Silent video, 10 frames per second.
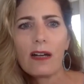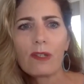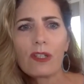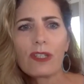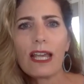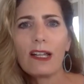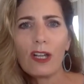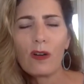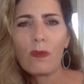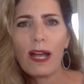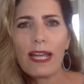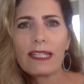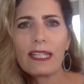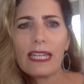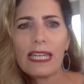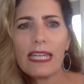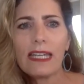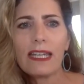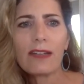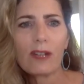which is
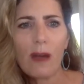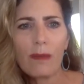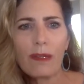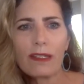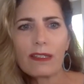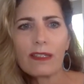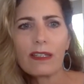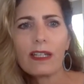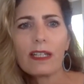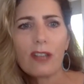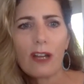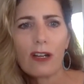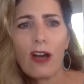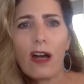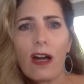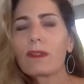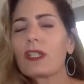LOYTinnercompass.com,